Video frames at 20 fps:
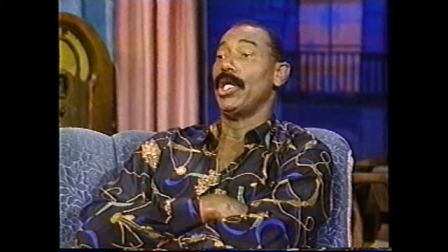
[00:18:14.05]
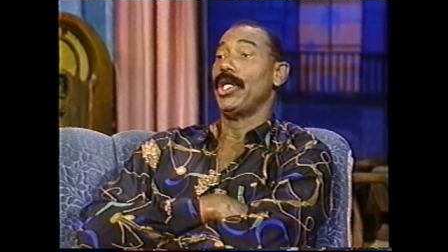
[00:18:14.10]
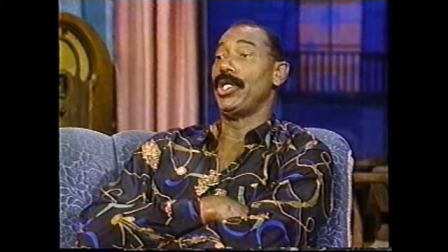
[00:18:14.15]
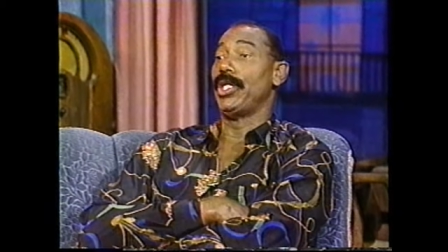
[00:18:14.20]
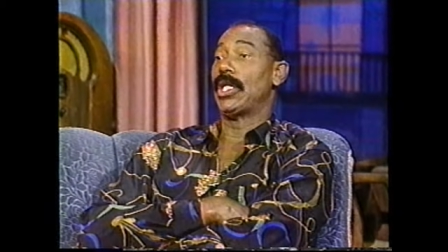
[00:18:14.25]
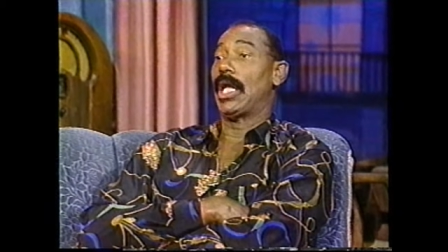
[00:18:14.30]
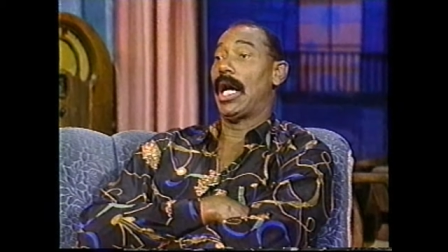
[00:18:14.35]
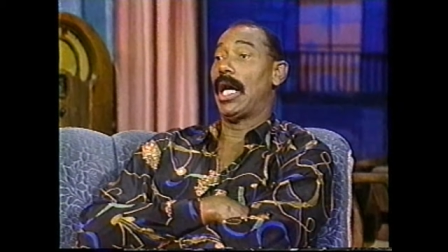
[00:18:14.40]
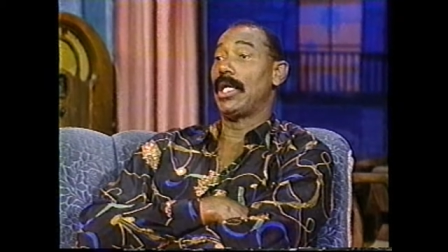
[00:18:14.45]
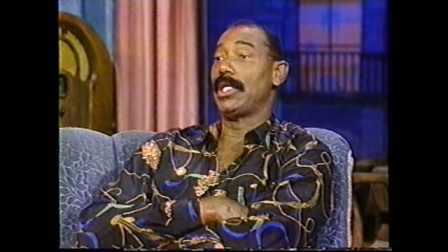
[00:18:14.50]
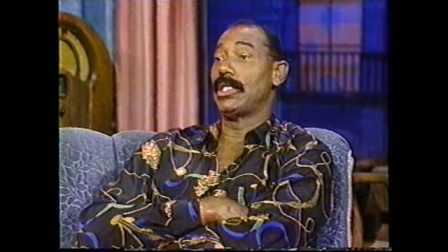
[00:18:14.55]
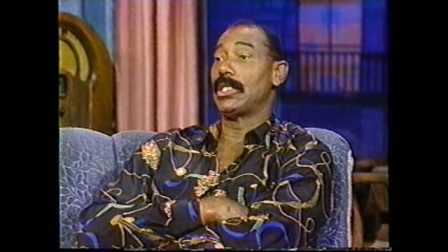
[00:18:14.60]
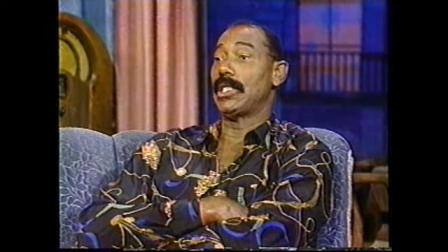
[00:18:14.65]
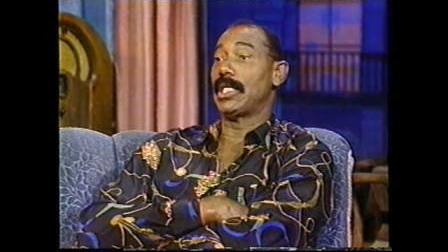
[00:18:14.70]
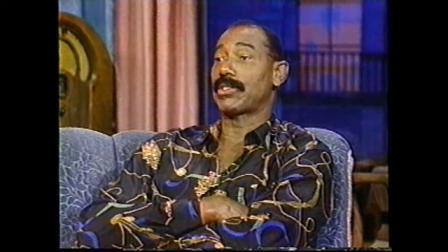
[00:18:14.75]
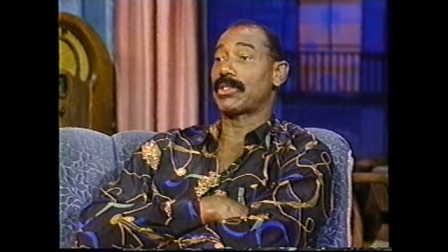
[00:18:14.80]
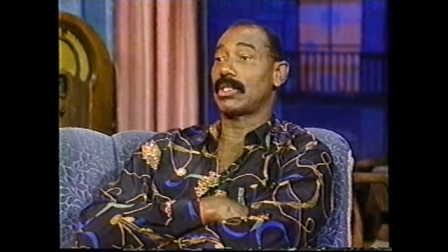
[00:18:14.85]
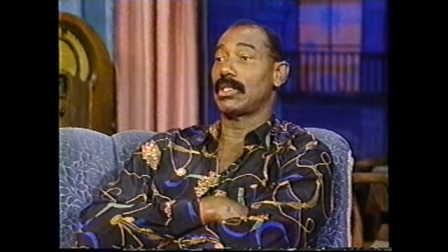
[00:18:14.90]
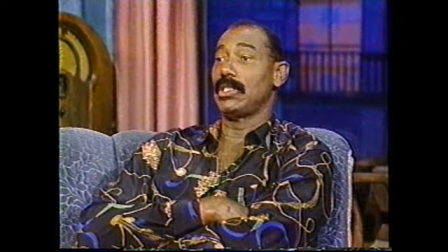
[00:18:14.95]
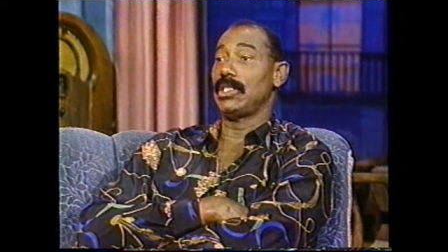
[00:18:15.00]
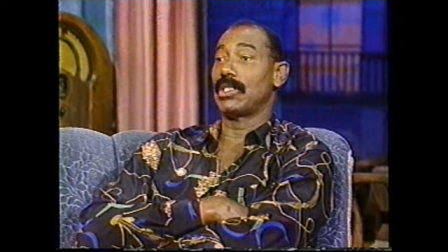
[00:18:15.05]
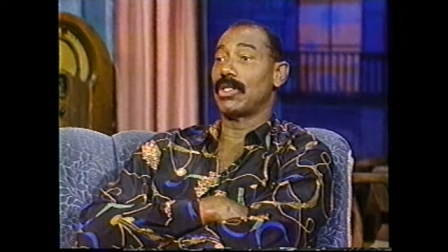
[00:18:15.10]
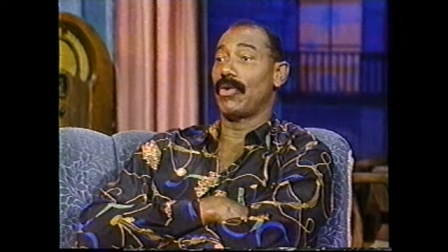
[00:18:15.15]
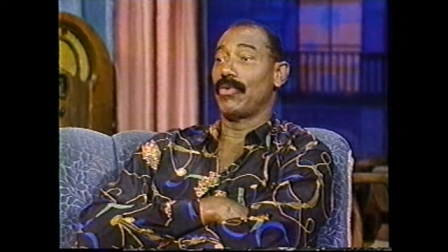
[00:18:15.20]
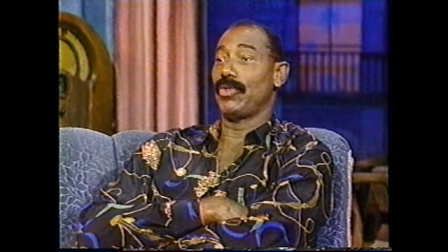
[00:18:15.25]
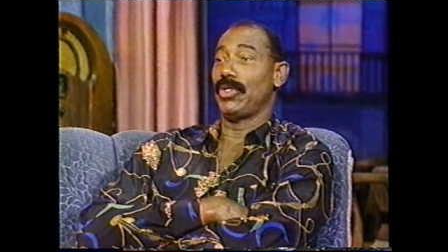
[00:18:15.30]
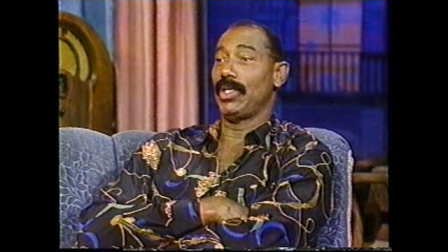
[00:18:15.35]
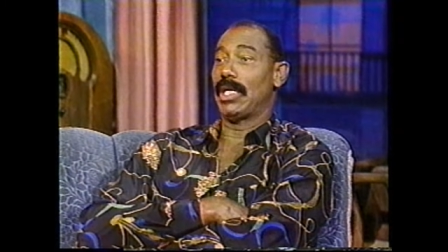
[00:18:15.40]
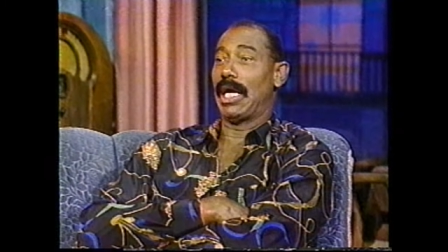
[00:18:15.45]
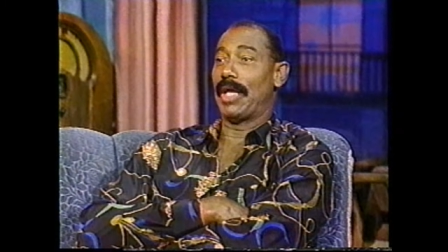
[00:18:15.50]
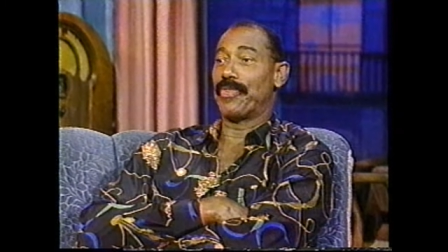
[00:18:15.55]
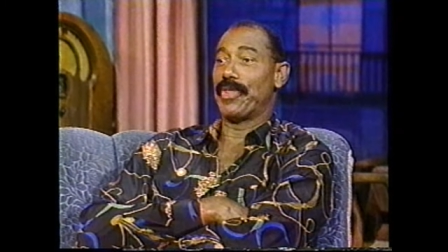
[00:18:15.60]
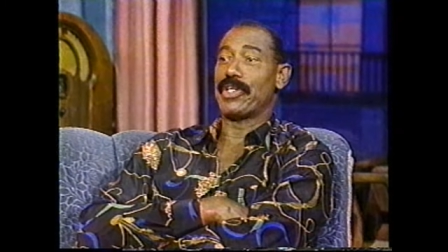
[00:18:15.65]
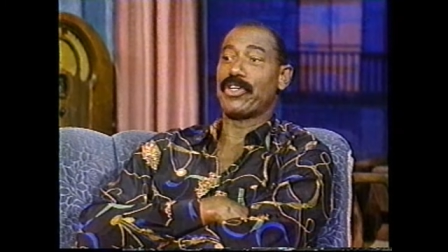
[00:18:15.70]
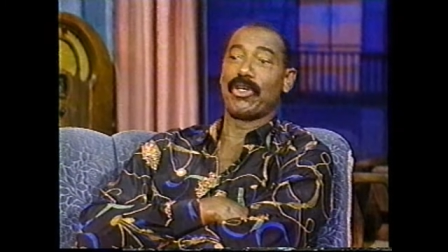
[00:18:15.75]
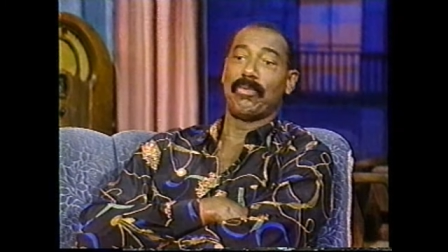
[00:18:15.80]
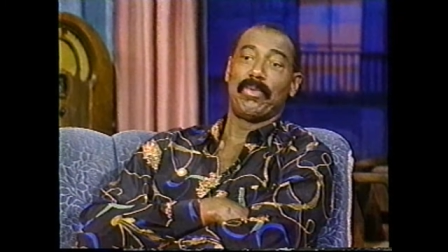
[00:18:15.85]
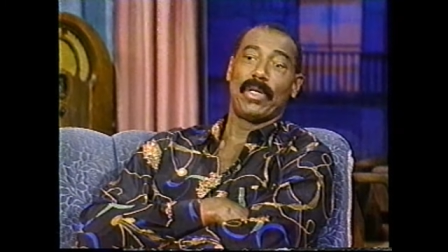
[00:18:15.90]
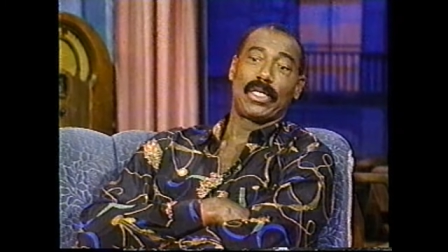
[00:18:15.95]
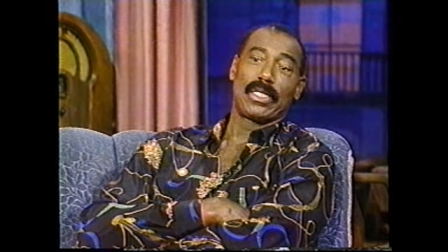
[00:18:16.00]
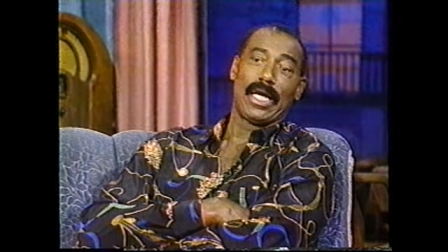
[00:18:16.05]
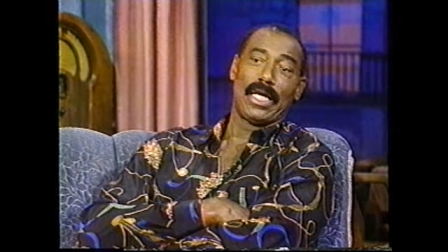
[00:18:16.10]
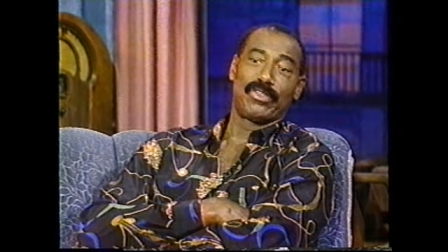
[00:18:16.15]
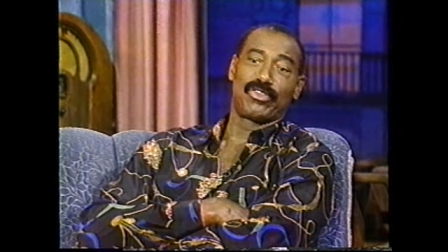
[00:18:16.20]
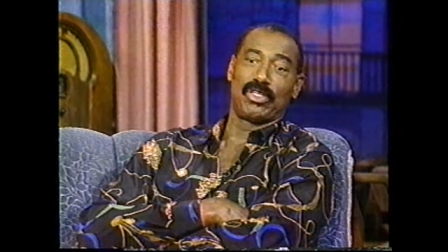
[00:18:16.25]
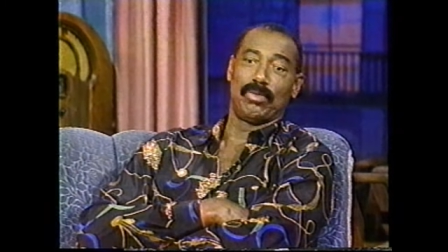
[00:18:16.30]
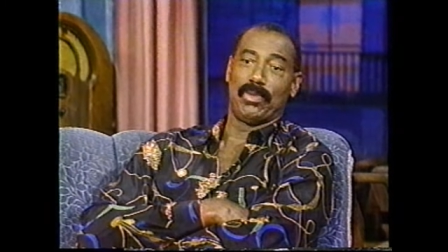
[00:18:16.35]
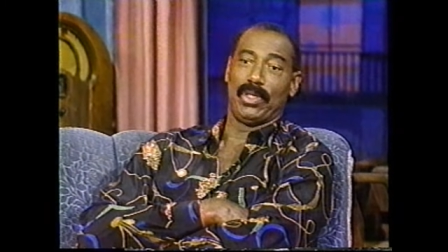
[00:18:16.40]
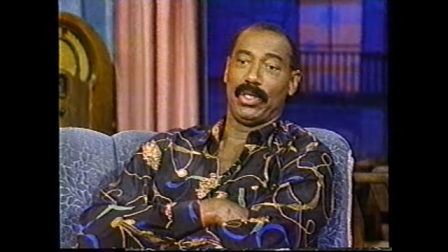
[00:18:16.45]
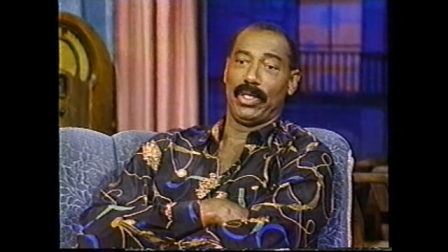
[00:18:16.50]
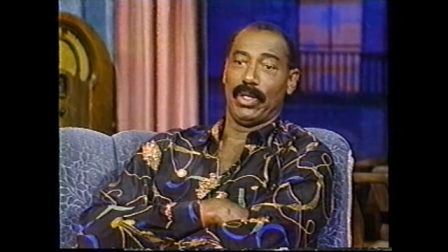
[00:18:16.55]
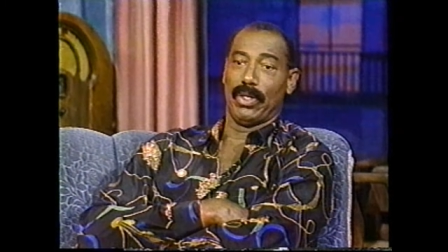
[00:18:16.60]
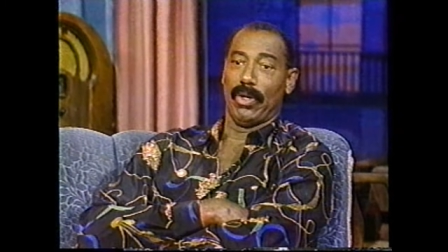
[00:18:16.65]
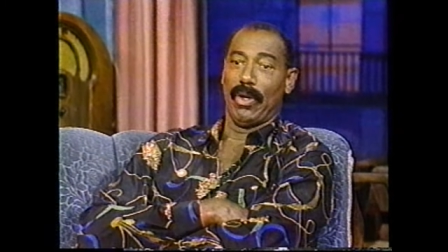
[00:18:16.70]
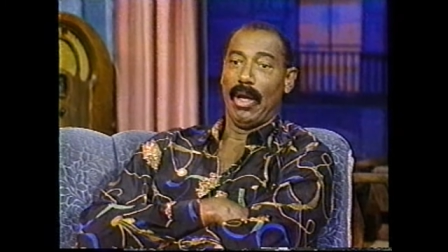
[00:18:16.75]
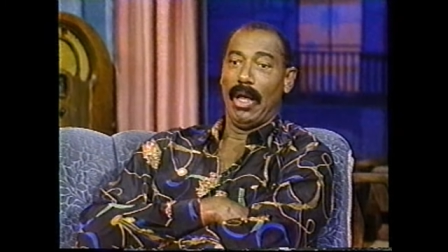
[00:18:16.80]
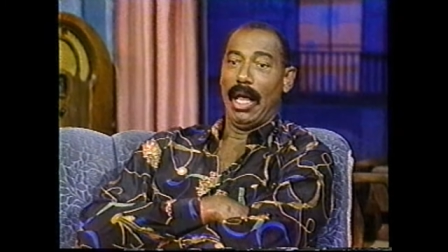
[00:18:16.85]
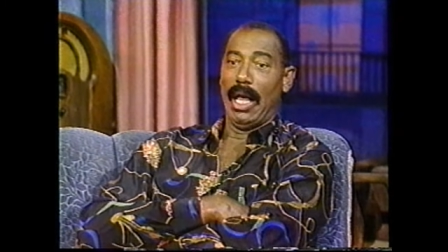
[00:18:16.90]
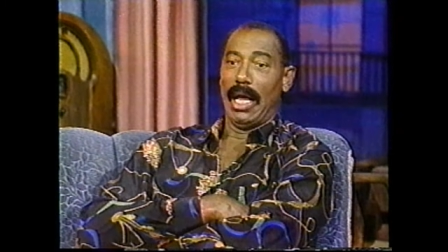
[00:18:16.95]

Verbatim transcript: You know, let's, you know, I think you're being nice to me here.